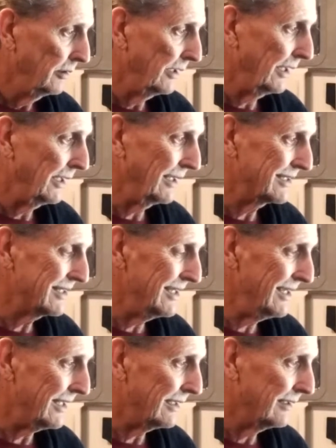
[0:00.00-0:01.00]
That is
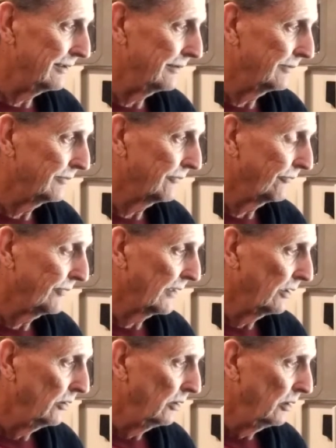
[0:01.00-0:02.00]
it.
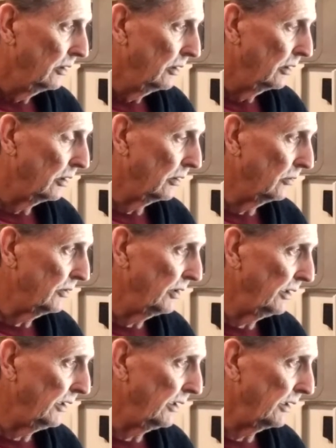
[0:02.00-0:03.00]

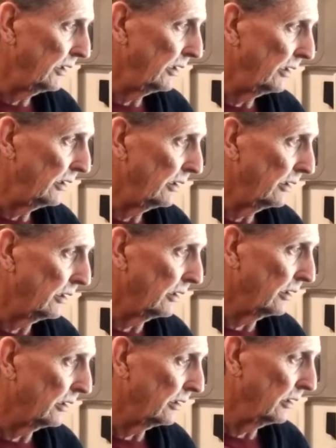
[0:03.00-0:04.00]
Okay,
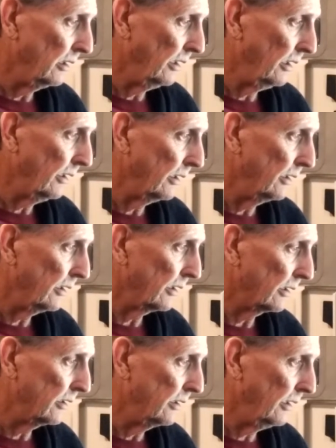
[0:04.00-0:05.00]
uh, la da da
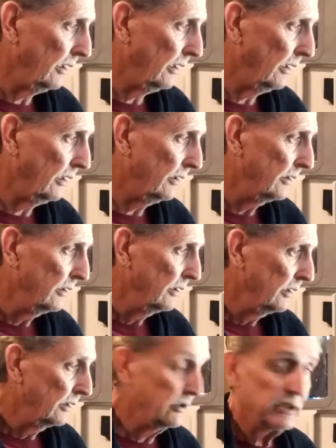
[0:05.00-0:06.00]
da da.
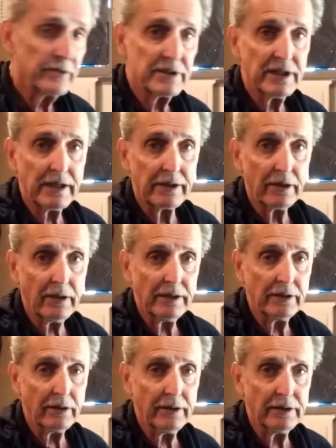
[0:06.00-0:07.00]
Did you ever check
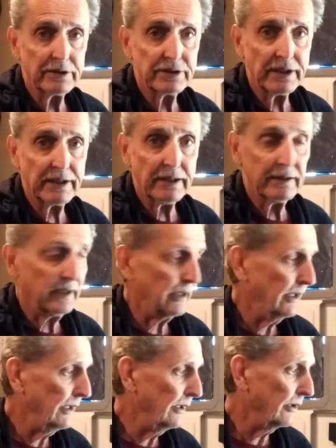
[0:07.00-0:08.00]
y'all? Y'all need to check out
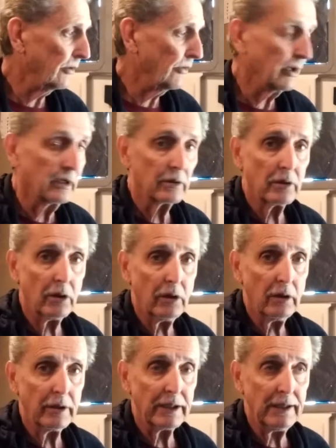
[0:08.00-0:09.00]
that Elio, the little
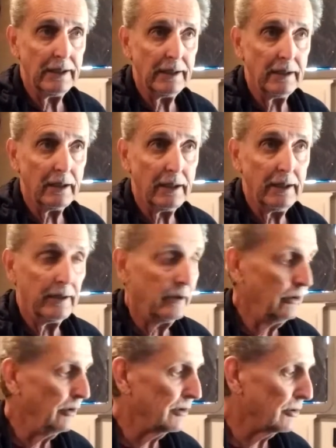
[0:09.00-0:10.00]
car, E L I
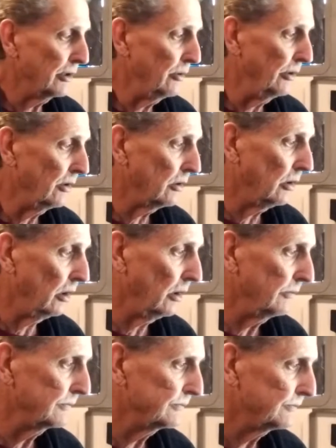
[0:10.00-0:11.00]
O, a three wheel car.